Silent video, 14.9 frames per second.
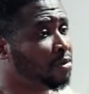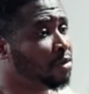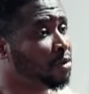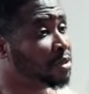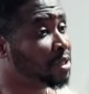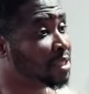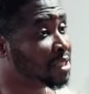
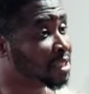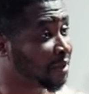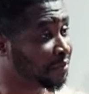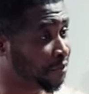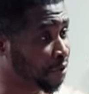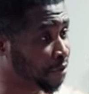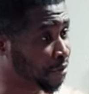Oh, those
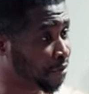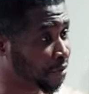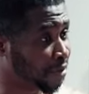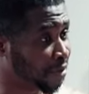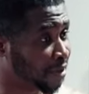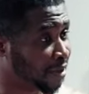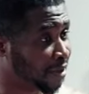
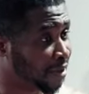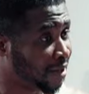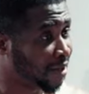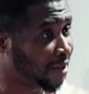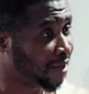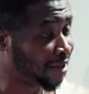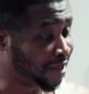interview.
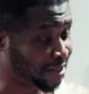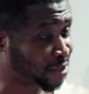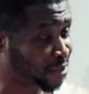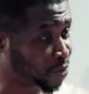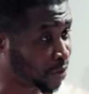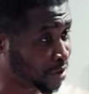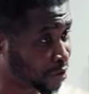
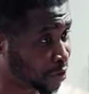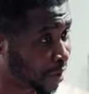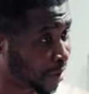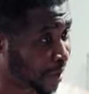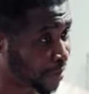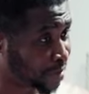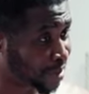This is what
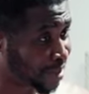it's all